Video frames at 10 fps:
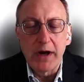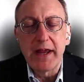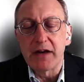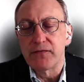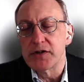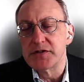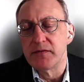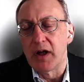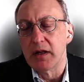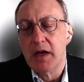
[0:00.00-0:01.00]
on the one hand,
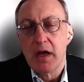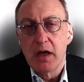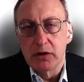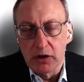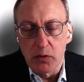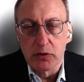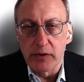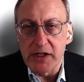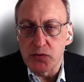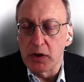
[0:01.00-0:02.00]
first of all,
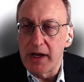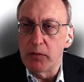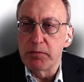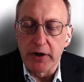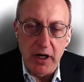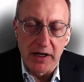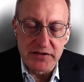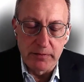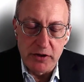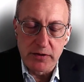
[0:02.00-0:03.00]
lower rates will help their
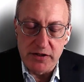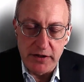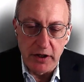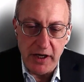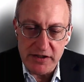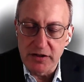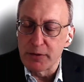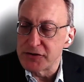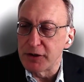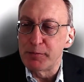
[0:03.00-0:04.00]
customers because their
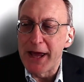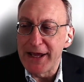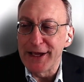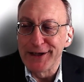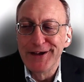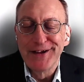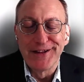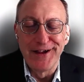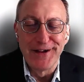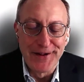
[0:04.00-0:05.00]
customers are paying,
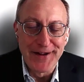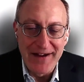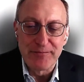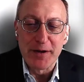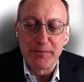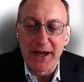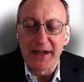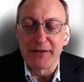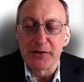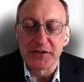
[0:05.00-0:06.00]
have been
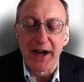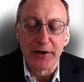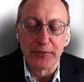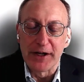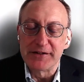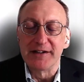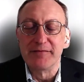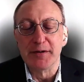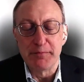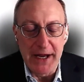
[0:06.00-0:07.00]
paying those higher
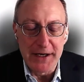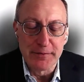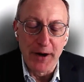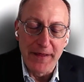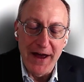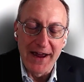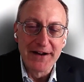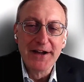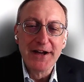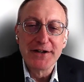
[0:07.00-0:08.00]
rates and have been pained by
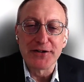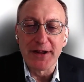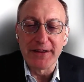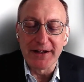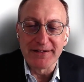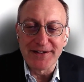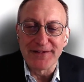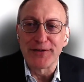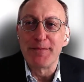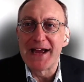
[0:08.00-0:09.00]
that. So I
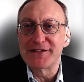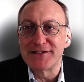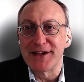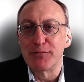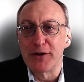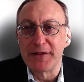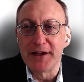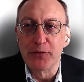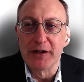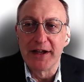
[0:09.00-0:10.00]
think from that
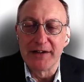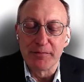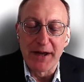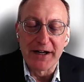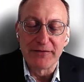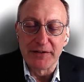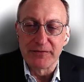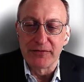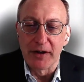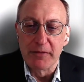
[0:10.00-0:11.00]
standpoint, they will have a
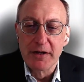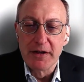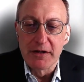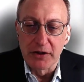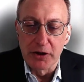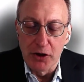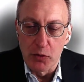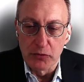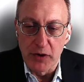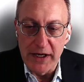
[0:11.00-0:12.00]
benefit from the
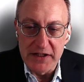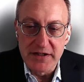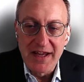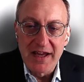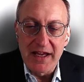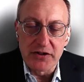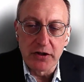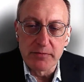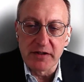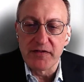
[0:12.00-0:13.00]
lower rates.
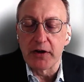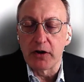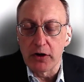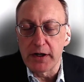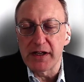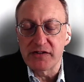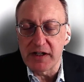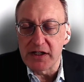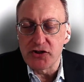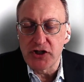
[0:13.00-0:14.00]
In terms of their
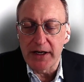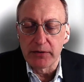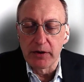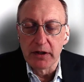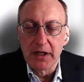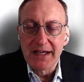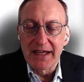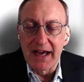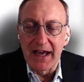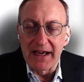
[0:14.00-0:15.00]
earnings in general,
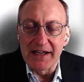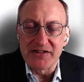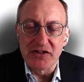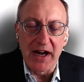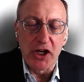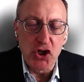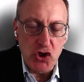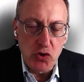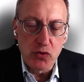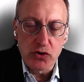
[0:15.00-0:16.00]
it's
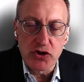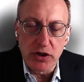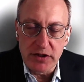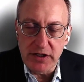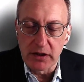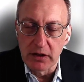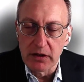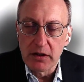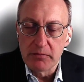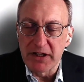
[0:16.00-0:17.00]
not a huge
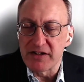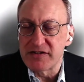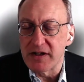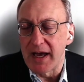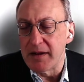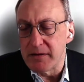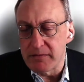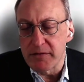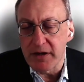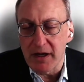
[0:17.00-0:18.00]
deal because
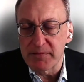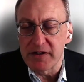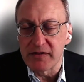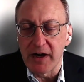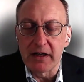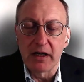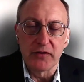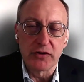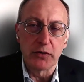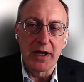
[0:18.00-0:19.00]
the companies that
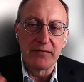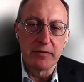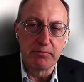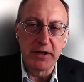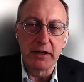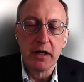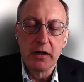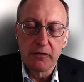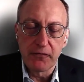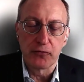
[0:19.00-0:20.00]
I cover don't have the
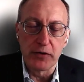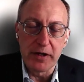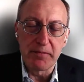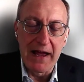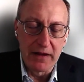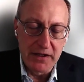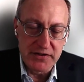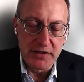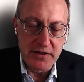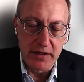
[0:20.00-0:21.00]
big free
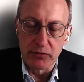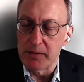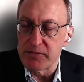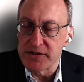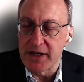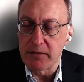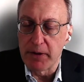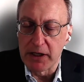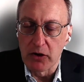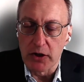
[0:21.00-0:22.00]
balances that are
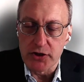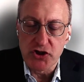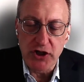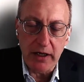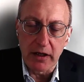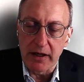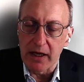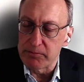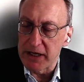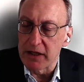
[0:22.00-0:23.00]
represented by large
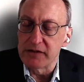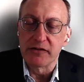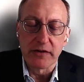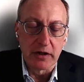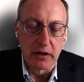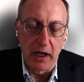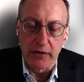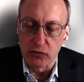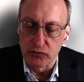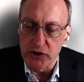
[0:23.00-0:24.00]
checking account balances that a
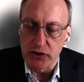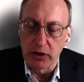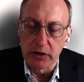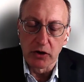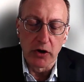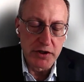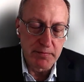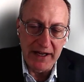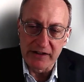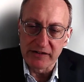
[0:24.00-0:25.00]
lot of the regional and
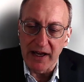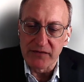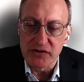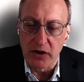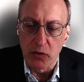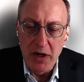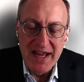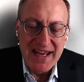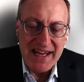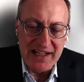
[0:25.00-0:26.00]
large banks have.
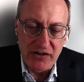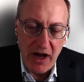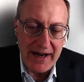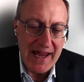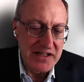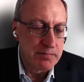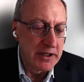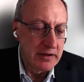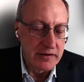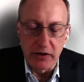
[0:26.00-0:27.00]
So it's not
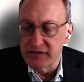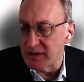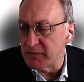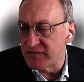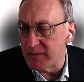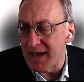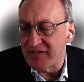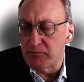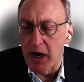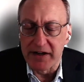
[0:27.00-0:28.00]
as big a deal. Some of
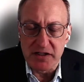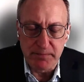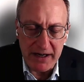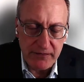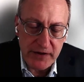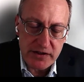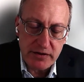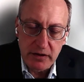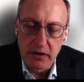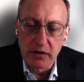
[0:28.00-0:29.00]
them have modest
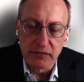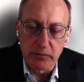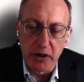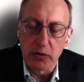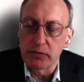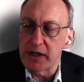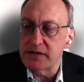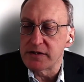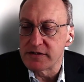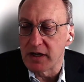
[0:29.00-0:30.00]
benefits from lower
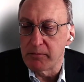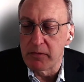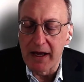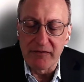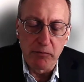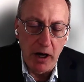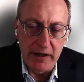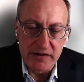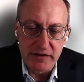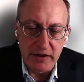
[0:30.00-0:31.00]
rates and some have
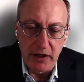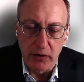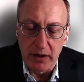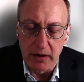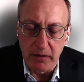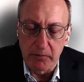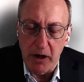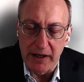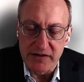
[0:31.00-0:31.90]
modest, you know, a